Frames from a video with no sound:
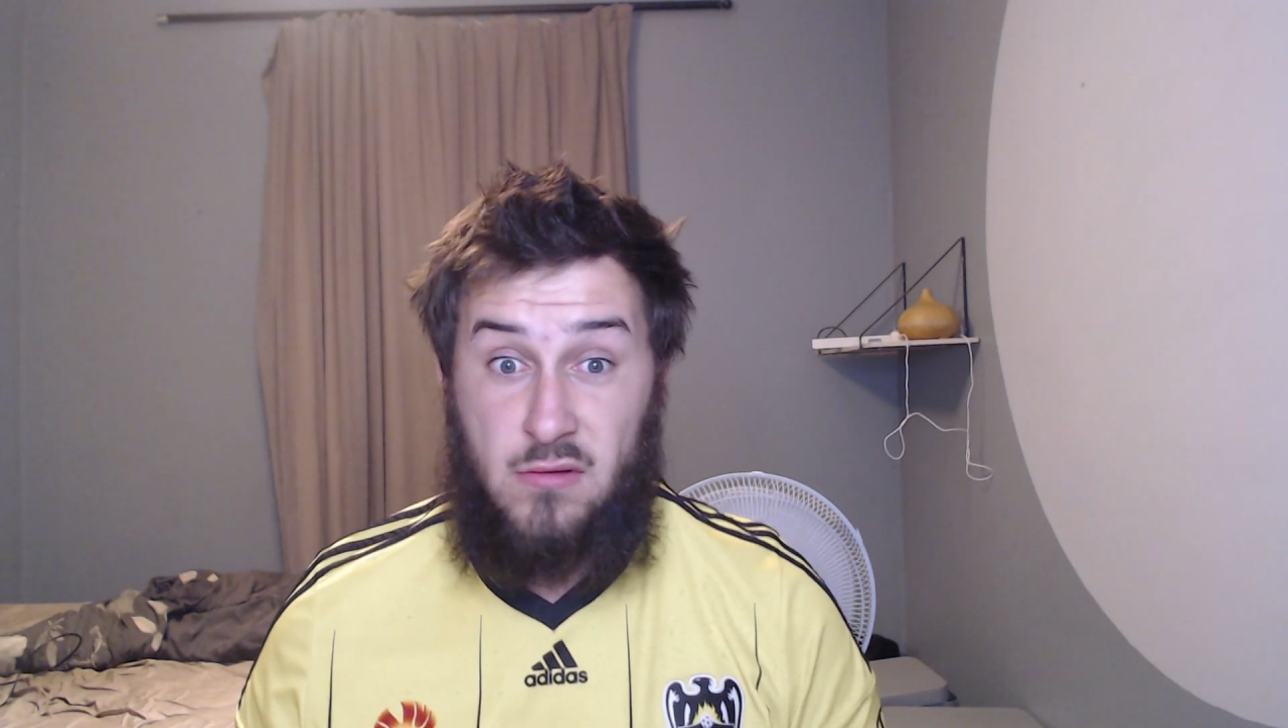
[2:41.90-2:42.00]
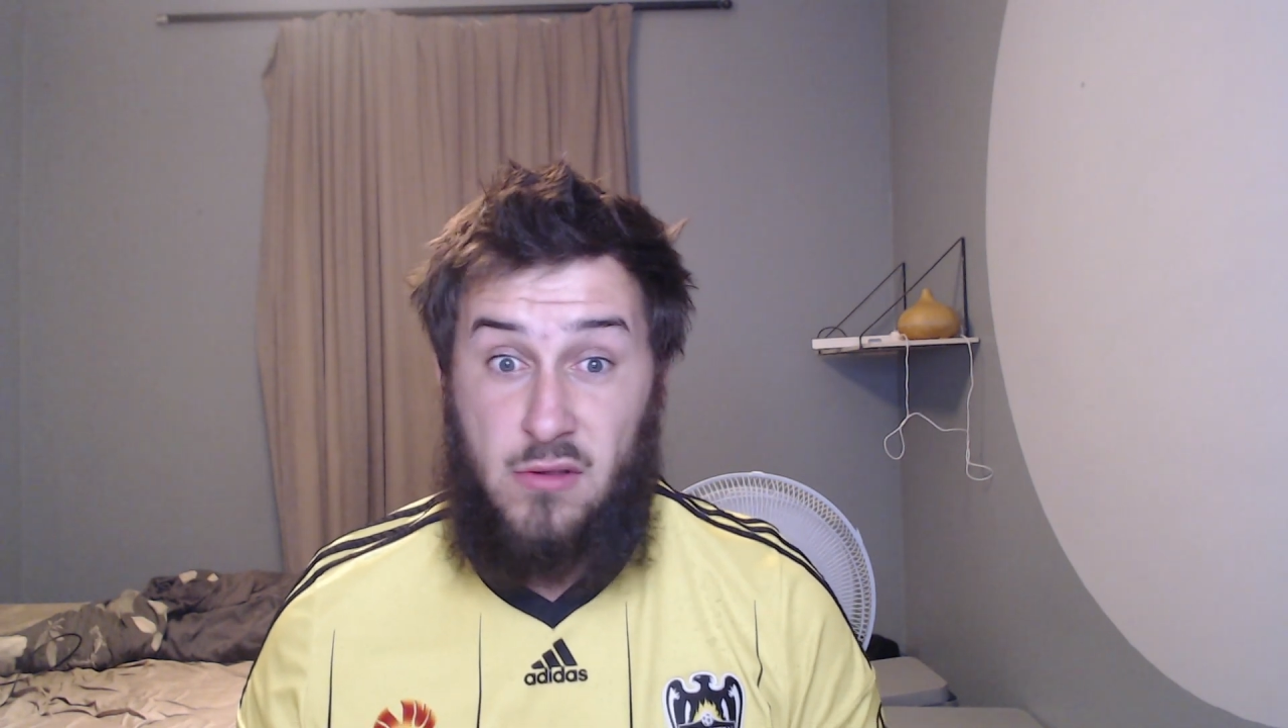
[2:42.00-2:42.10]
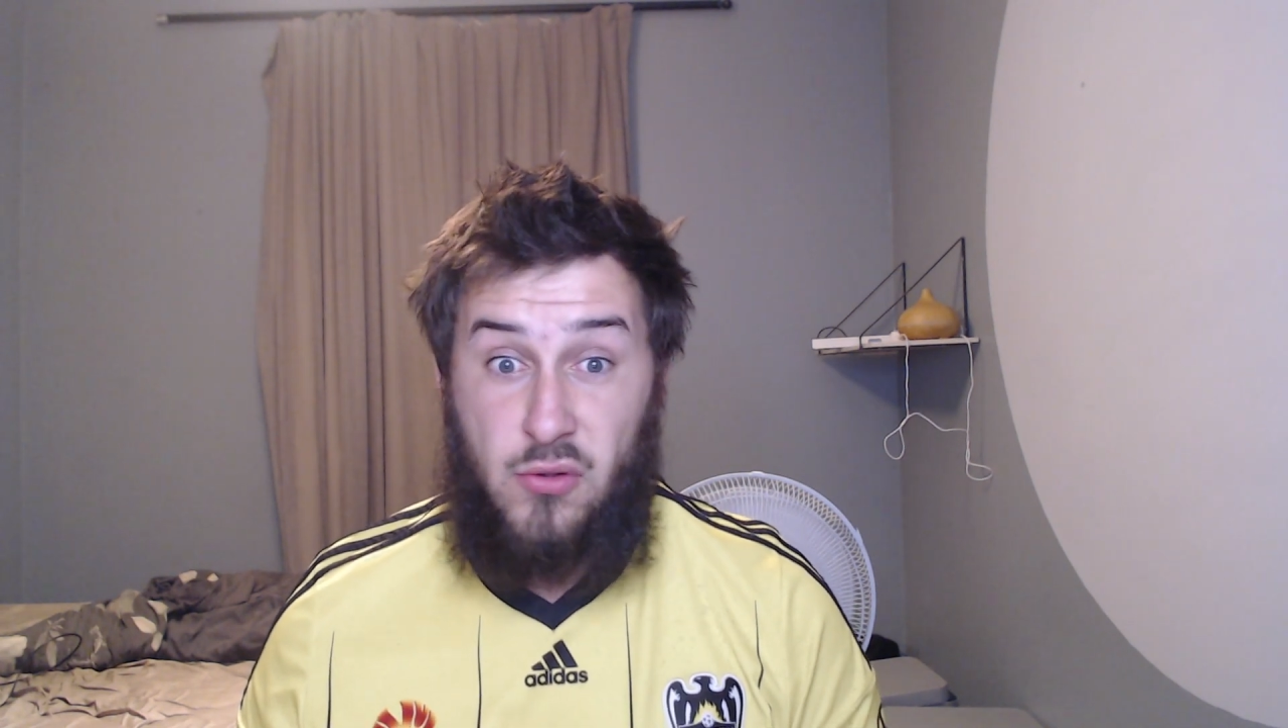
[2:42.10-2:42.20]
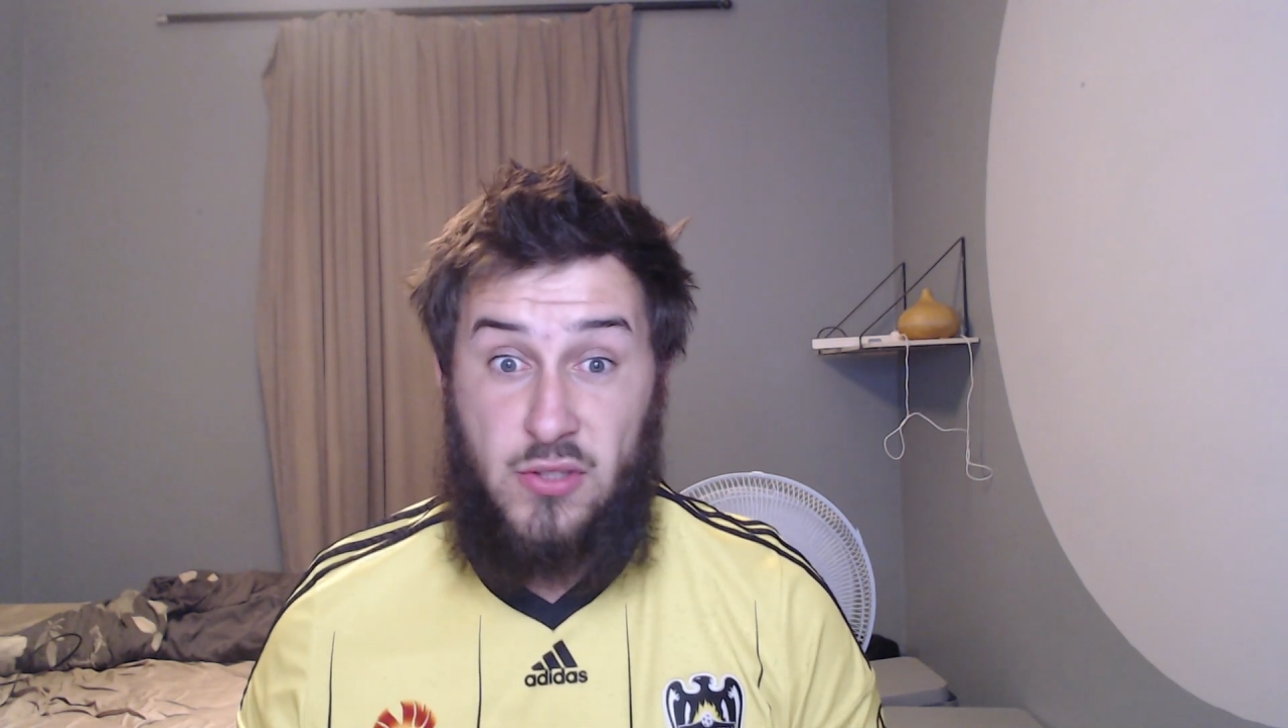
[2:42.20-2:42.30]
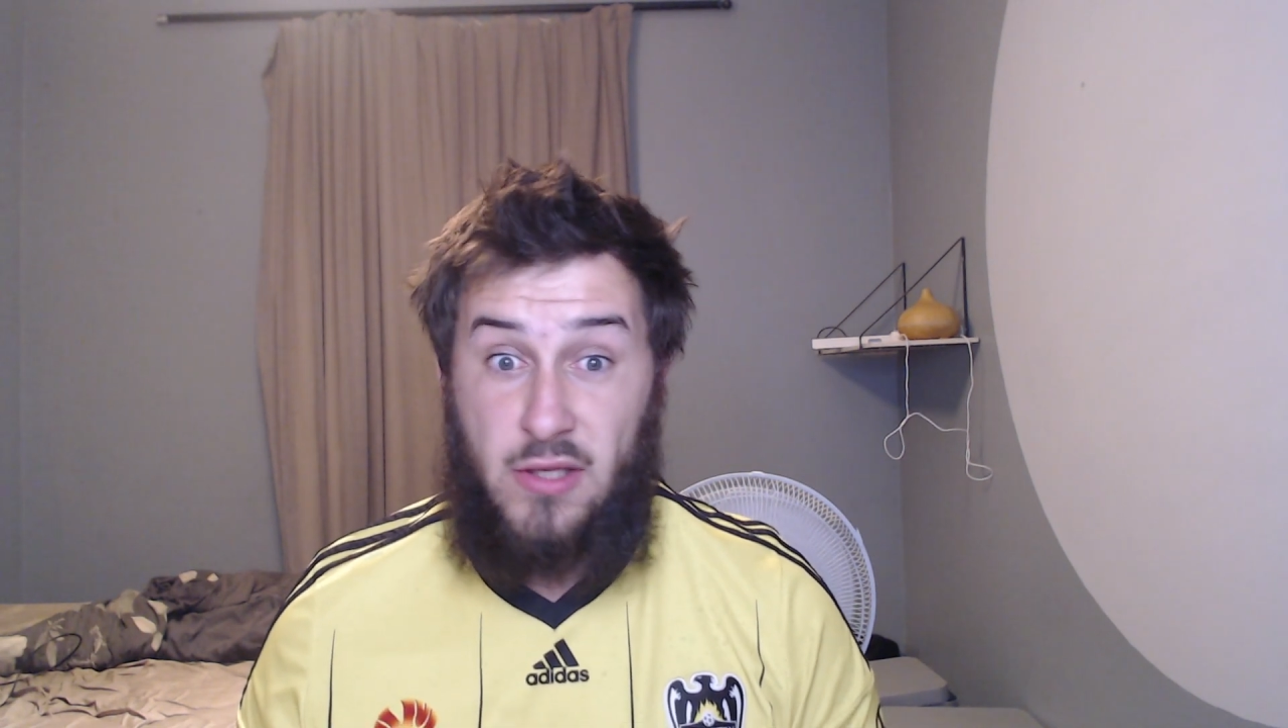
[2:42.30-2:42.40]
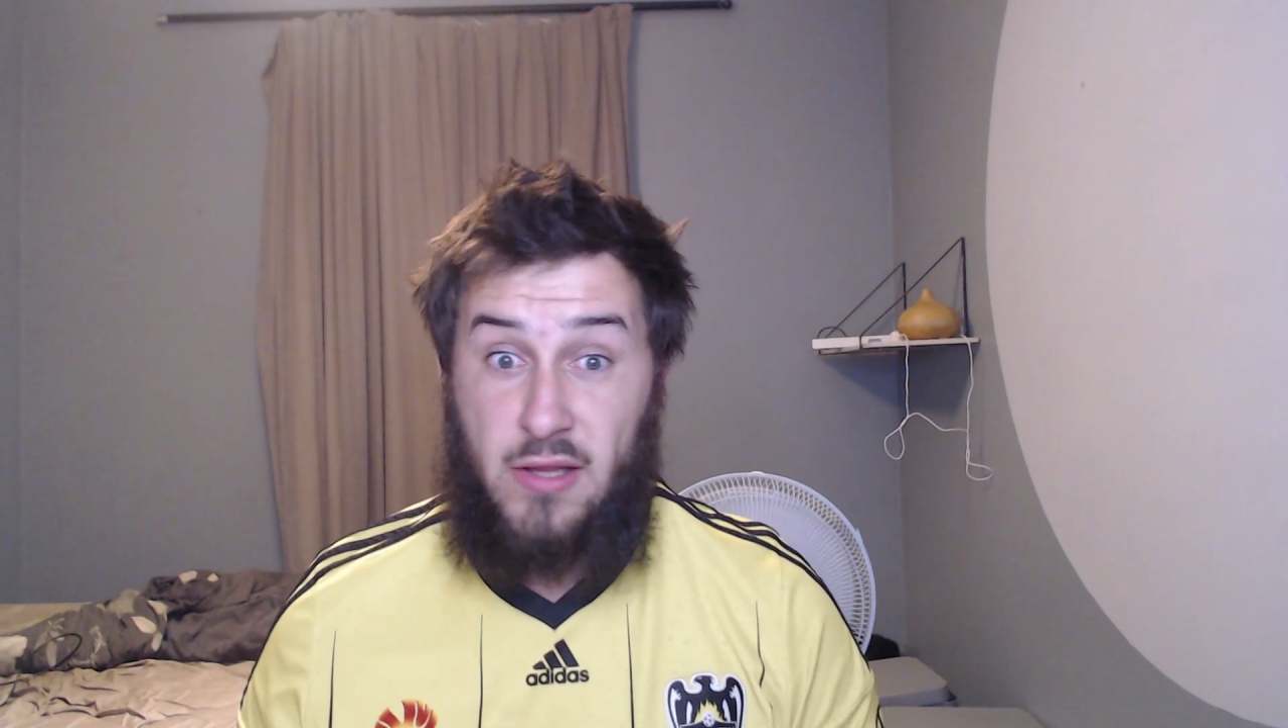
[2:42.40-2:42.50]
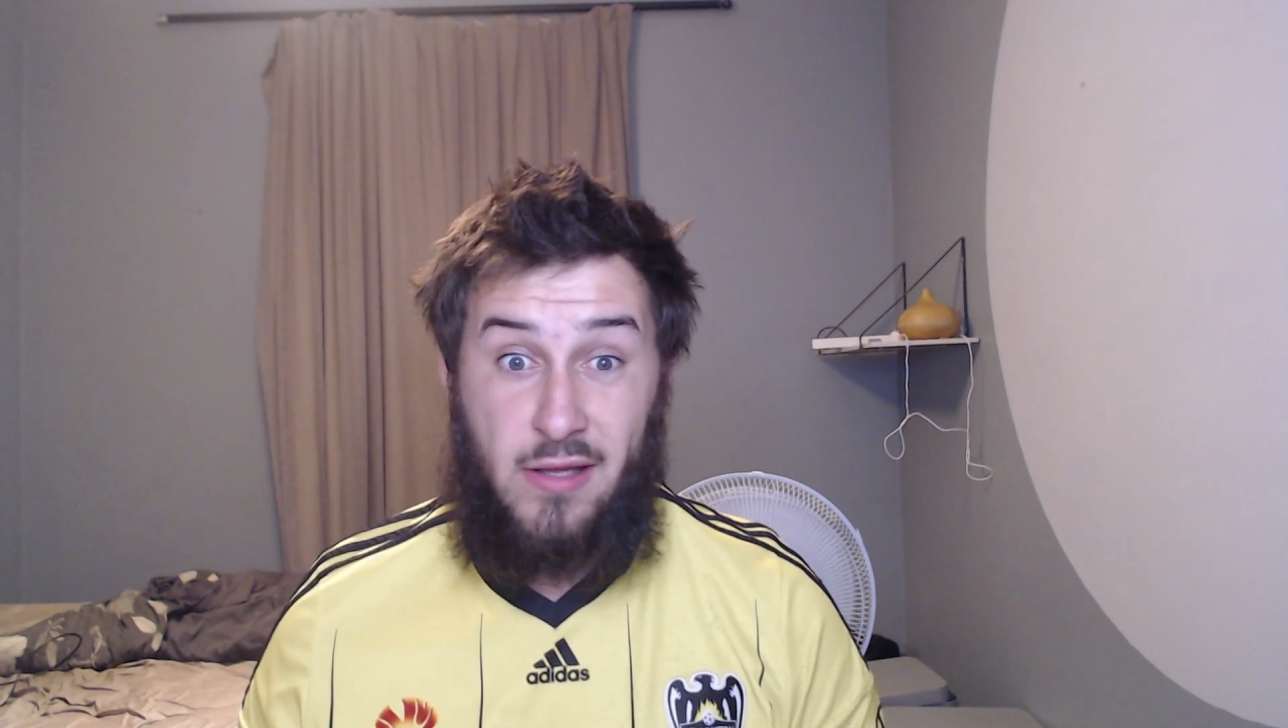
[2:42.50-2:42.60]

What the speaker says: You say they